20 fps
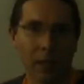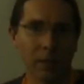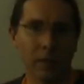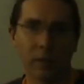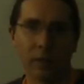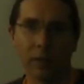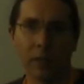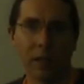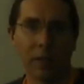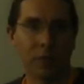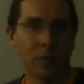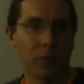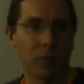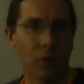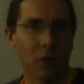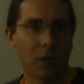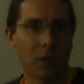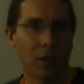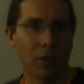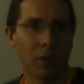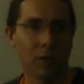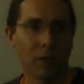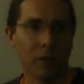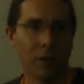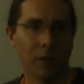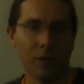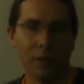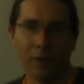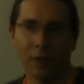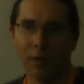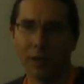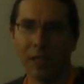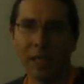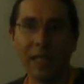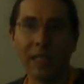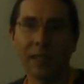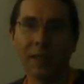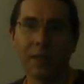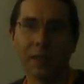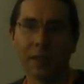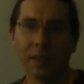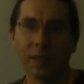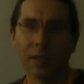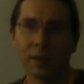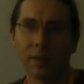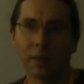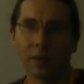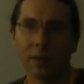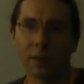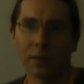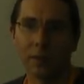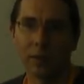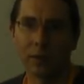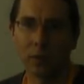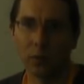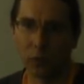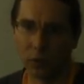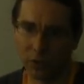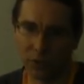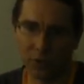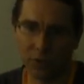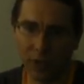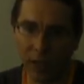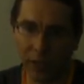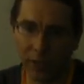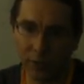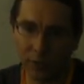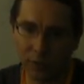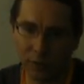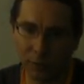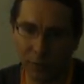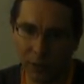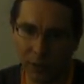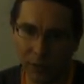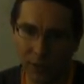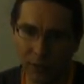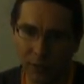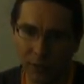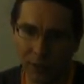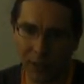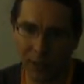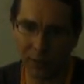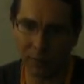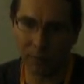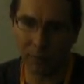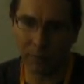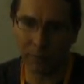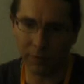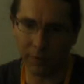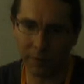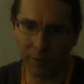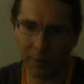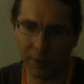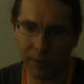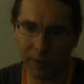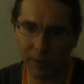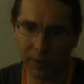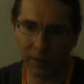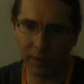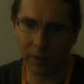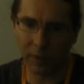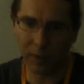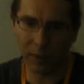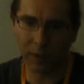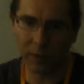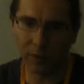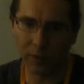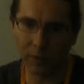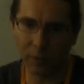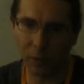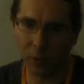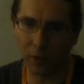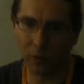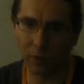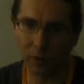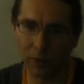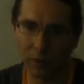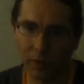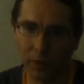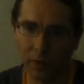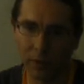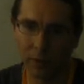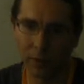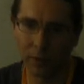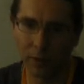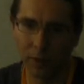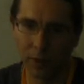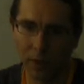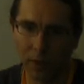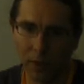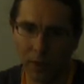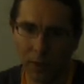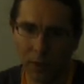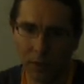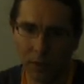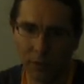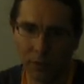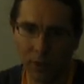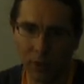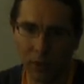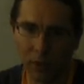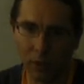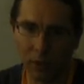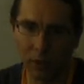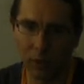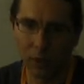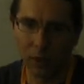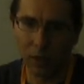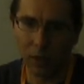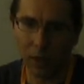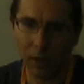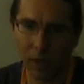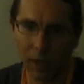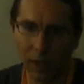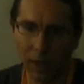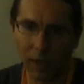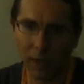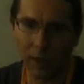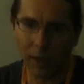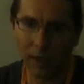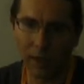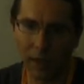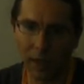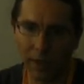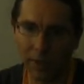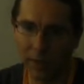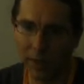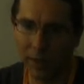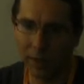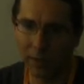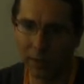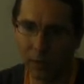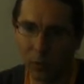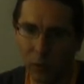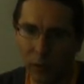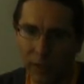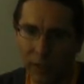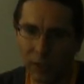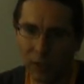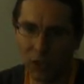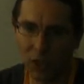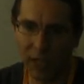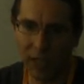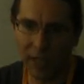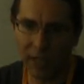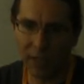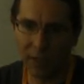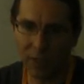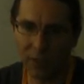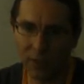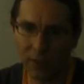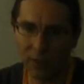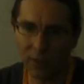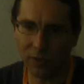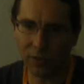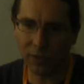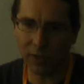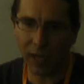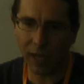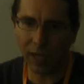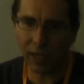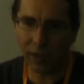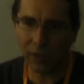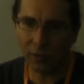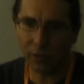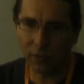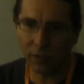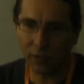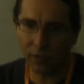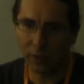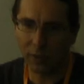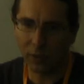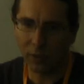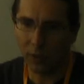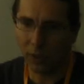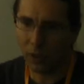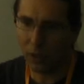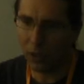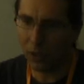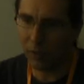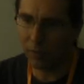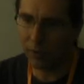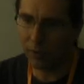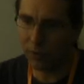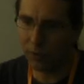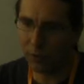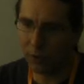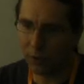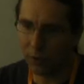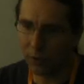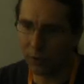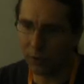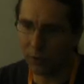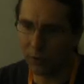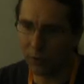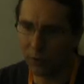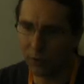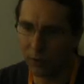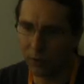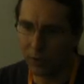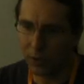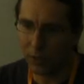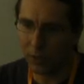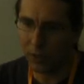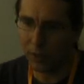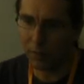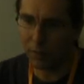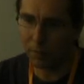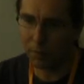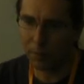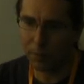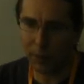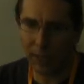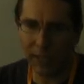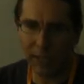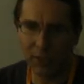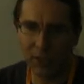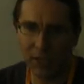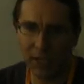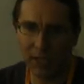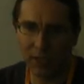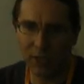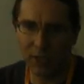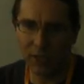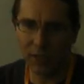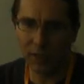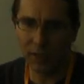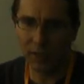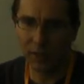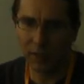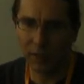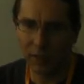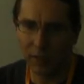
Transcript: and I didn't have to draw anything, which is nice because I'm fundamentally a lazy person. So, and then we can change the size of the circle by changing